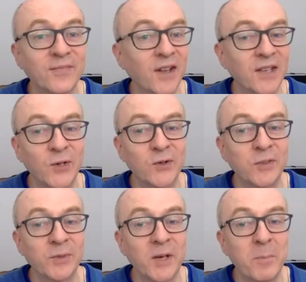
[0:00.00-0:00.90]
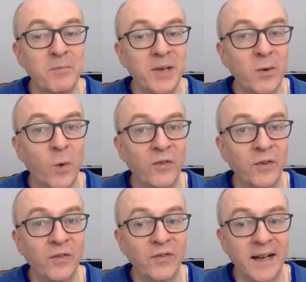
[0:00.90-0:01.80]
I used to be a big
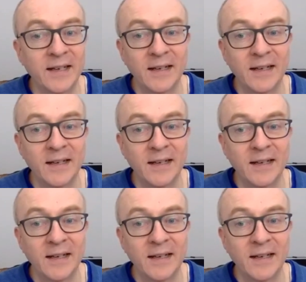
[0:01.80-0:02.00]
waffle fan.